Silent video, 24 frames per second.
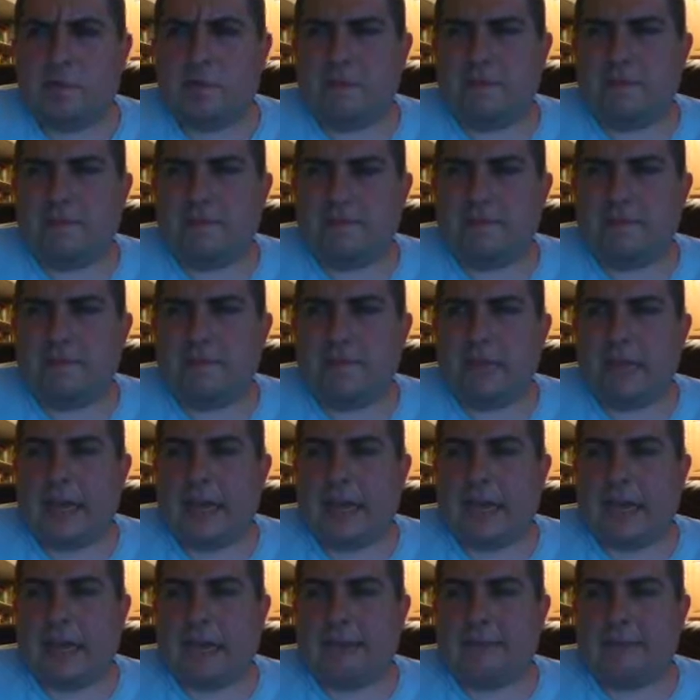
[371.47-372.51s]
hmm,
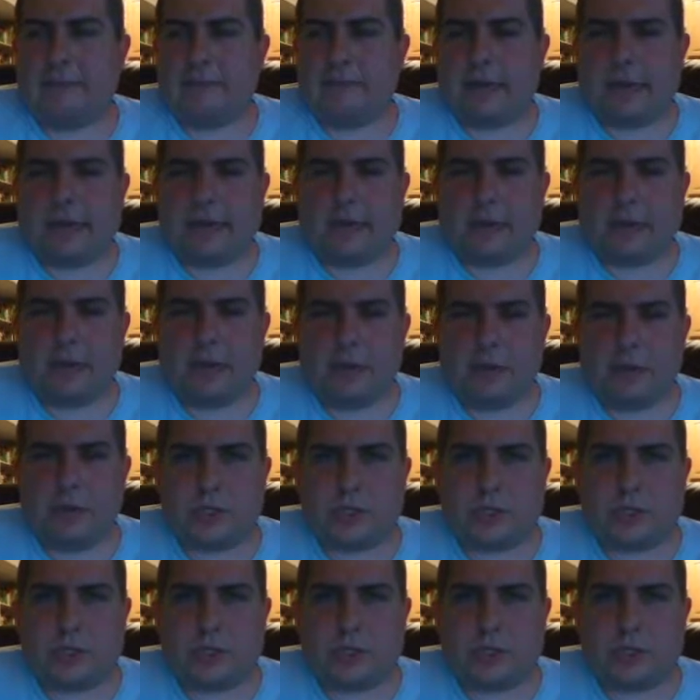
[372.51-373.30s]
I, I don't know,